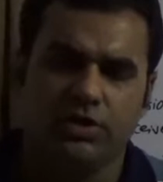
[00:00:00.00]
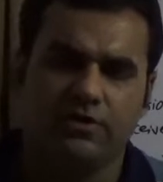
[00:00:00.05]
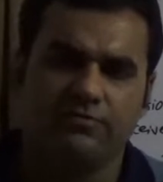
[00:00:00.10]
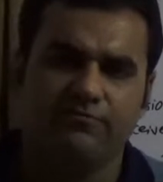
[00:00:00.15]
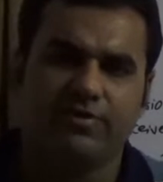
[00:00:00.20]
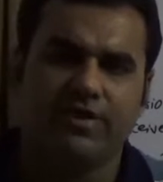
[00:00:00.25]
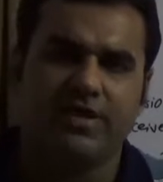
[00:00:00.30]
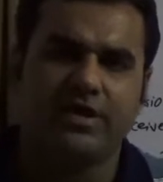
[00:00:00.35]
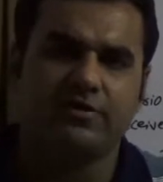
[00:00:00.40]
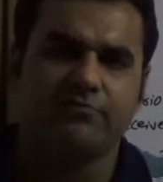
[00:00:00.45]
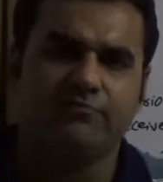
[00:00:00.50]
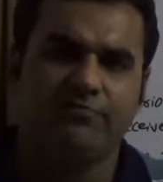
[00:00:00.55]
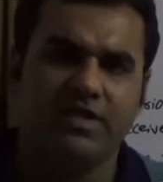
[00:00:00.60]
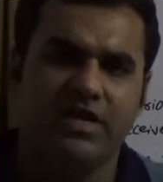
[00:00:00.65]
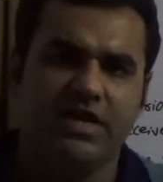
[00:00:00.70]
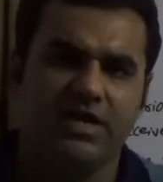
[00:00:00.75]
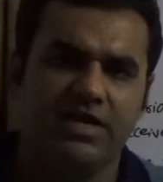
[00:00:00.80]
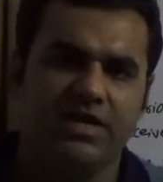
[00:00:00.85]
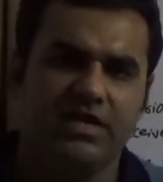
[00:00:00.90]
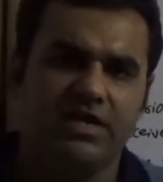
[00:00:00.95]
In fact, we
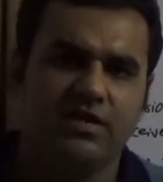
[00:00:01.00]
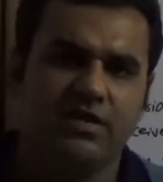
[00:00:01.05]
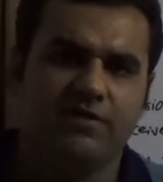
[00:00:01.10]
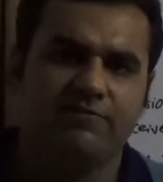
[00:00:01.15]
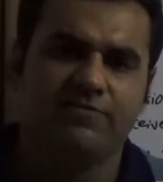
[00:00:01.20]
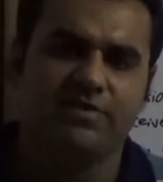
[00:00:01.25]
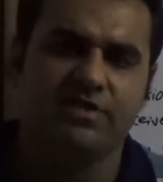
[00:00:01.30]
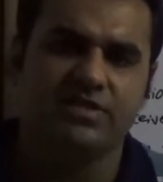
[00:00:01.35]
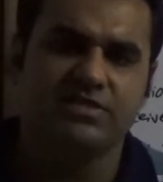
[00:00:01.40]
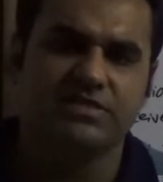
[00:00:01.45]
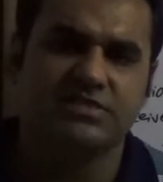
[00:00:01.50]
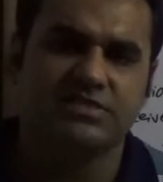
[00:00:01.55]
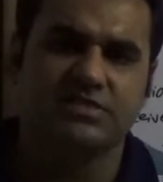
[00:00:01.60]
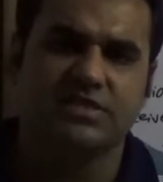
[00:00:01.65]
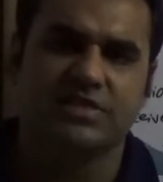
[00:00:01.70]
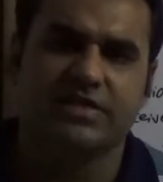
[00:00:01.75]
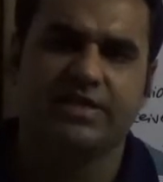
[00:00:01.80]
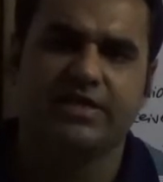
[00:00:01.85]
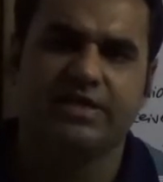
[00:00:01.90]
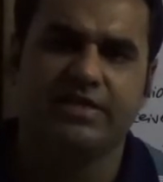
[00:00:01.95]
are here after this as
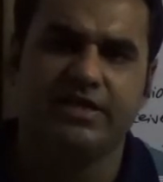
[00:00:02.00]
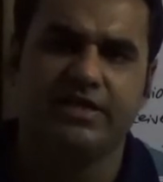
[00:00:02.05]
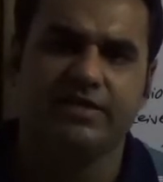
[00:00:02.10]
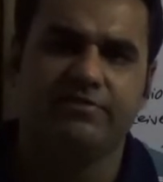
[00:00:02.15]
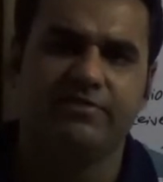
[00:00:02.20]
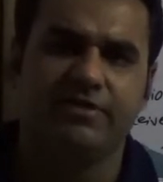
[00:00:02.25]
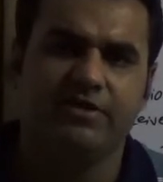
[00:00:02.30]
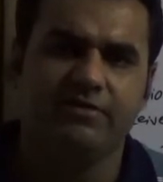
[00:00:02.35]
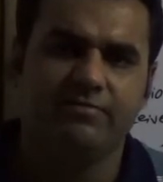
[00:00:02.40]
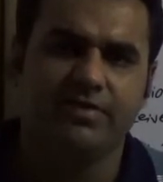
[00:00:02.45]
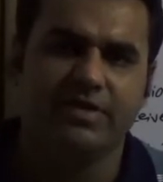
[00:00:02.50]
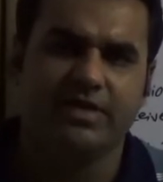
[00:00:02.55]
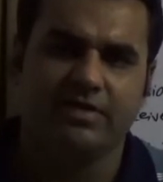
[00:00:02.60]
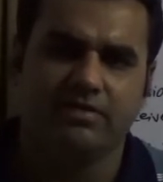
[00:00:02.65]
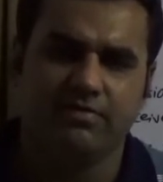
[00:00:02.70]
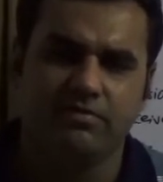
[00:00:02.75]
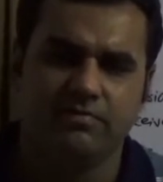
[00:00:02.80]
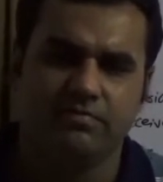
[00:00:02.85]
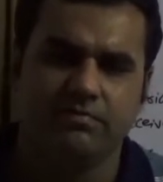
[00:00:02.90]
a credit derivative, but